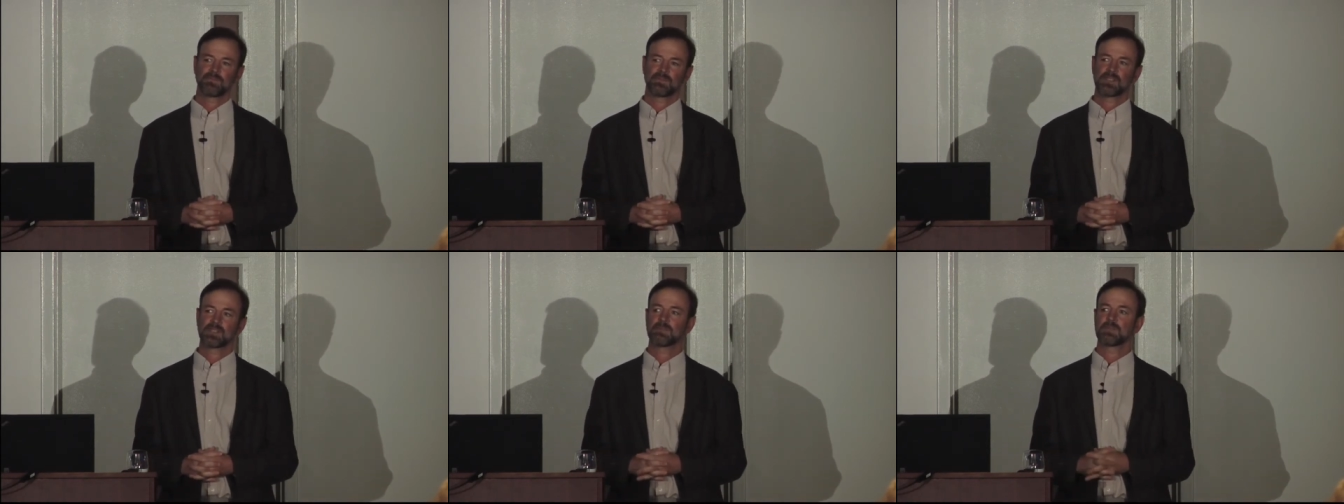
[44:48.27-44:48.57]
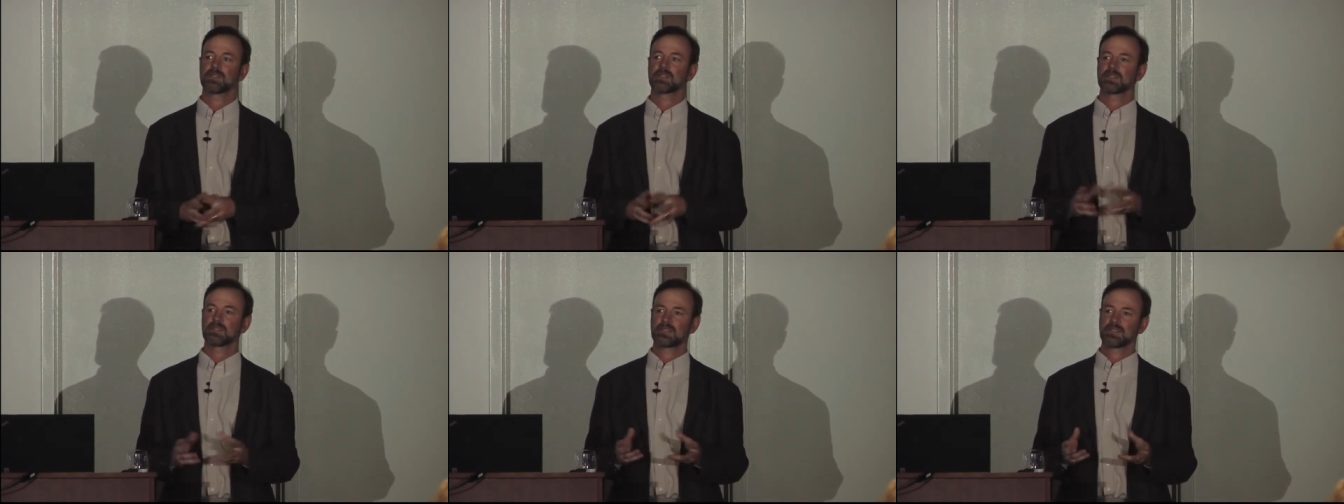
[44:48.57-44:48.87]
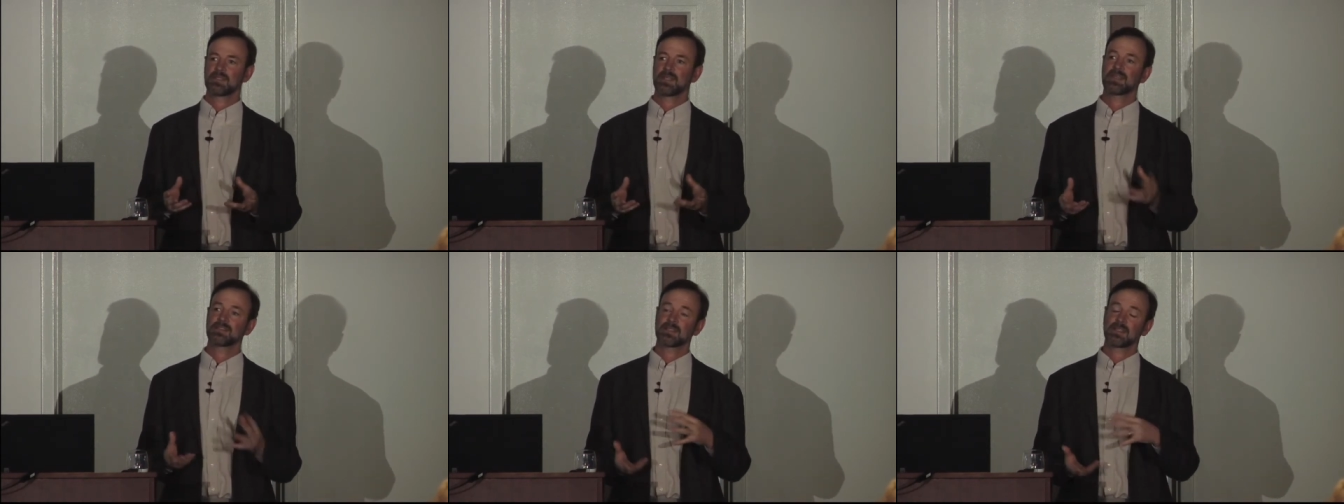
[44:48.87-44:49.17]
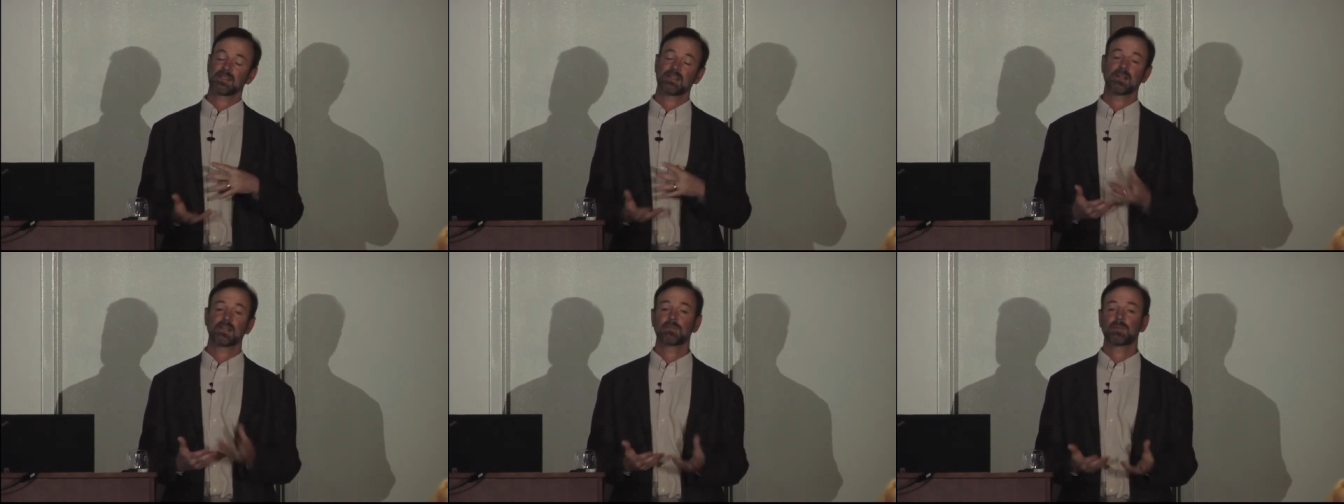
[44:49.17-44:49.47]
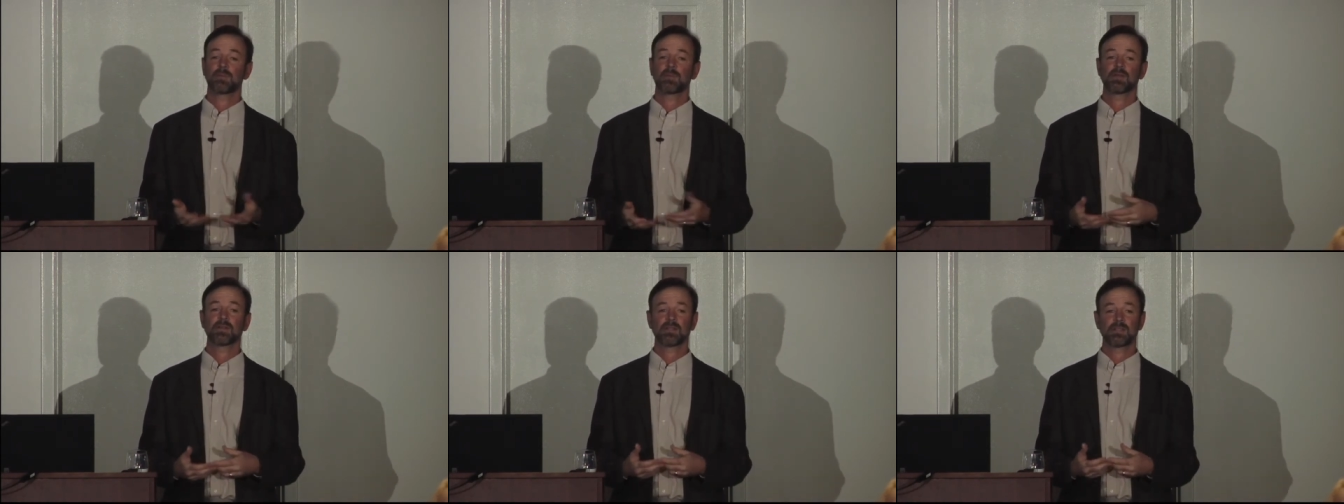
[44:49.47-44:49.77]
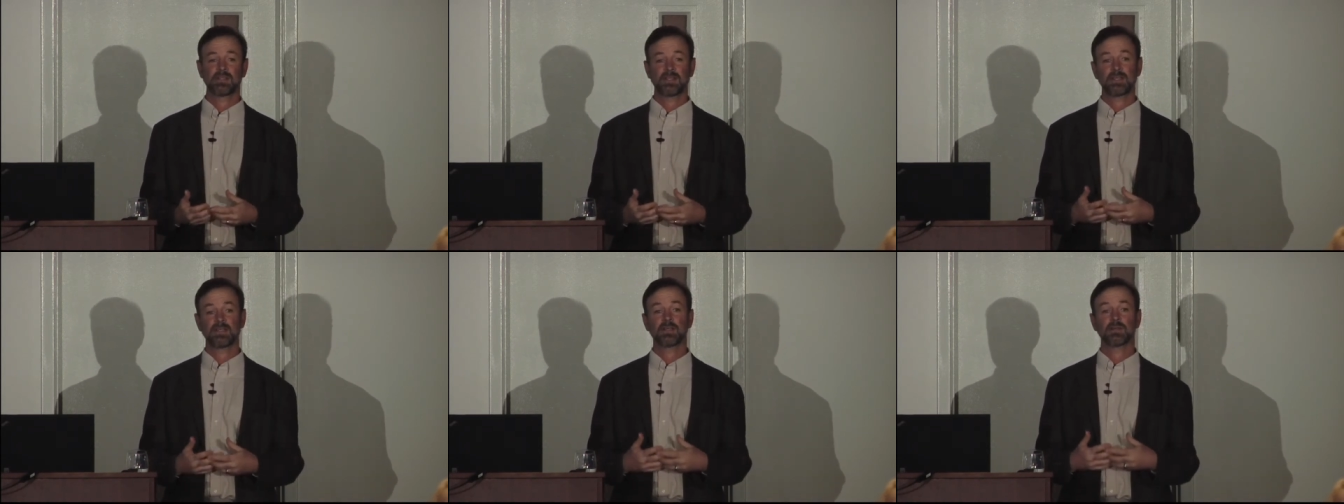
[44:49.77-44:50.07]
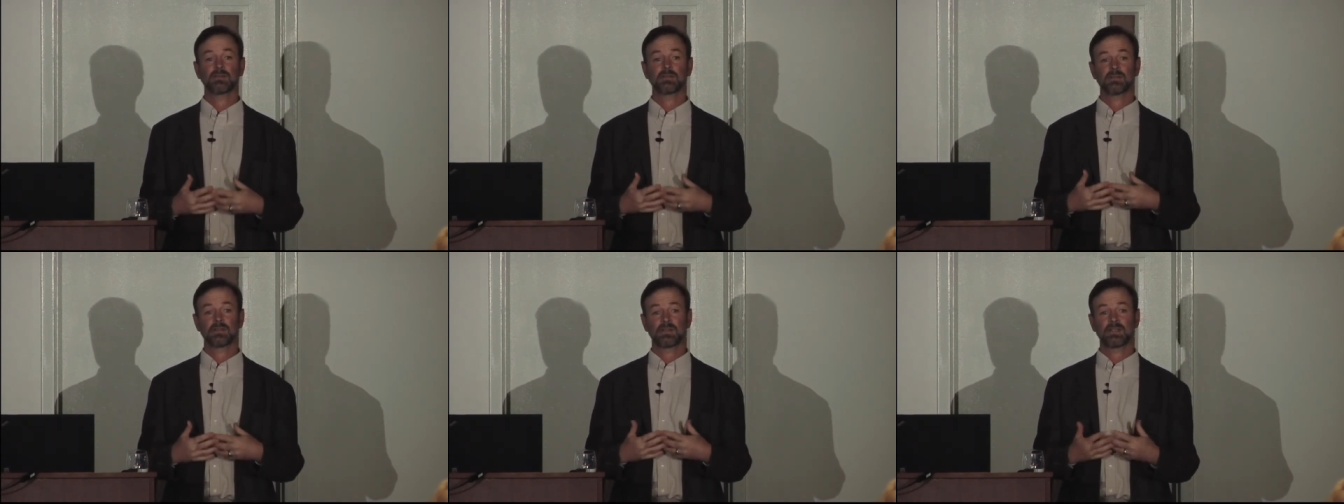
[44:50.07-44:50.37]
just because as, as, a cub, apparently they
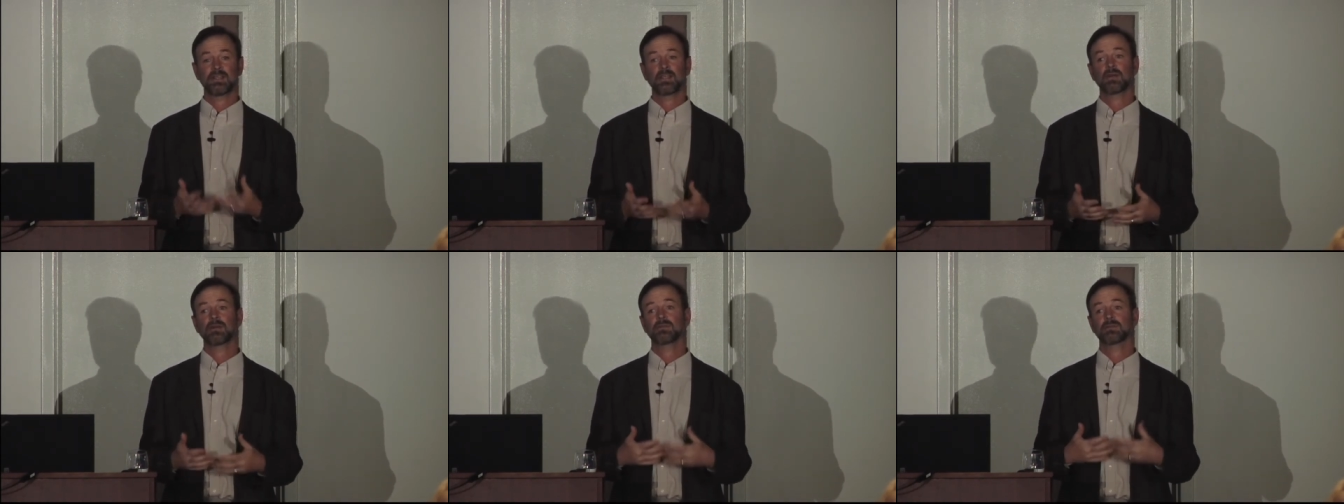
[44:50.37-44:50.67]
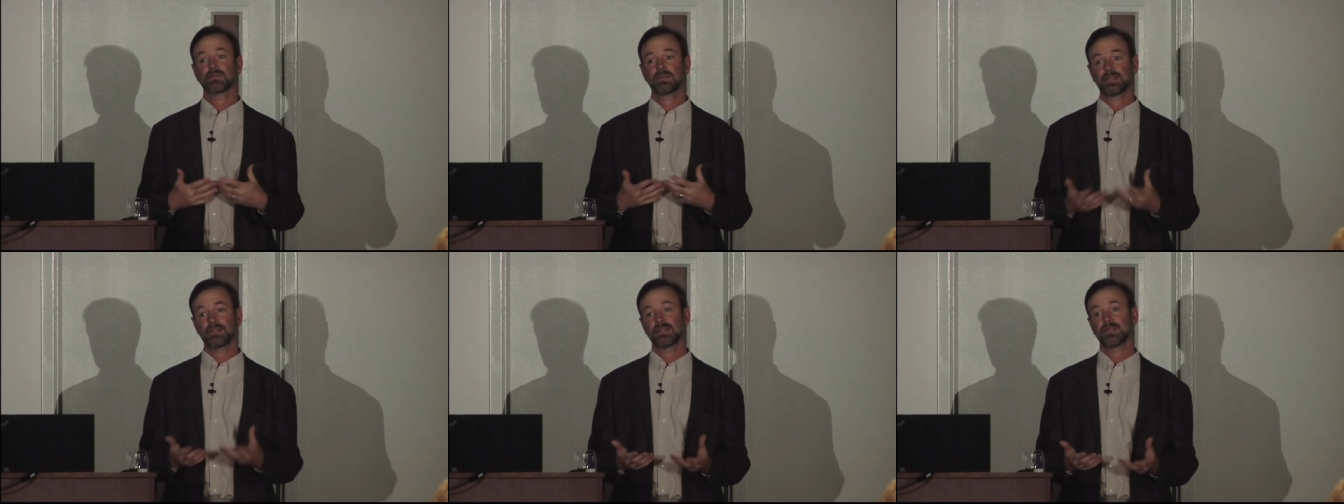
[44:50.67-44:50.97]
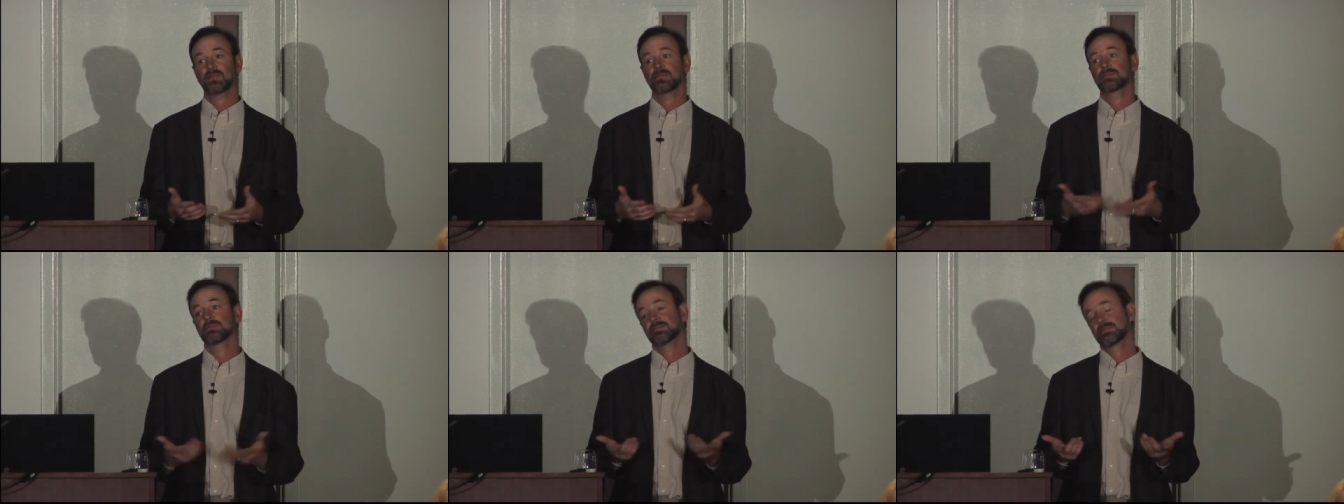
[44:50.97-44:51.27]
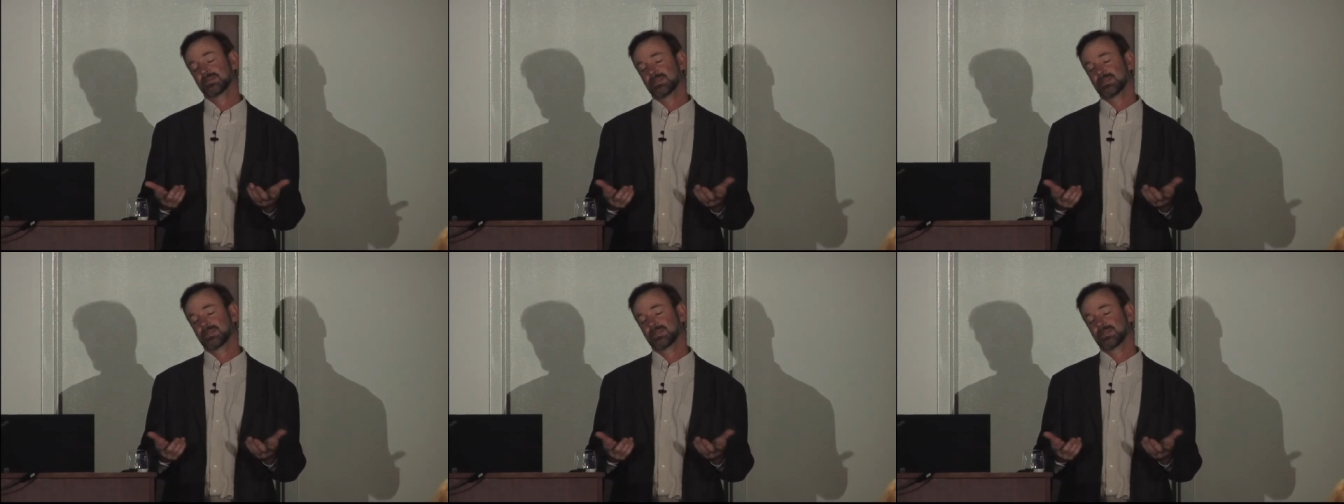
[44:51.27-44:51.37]
go, Leo, Leo.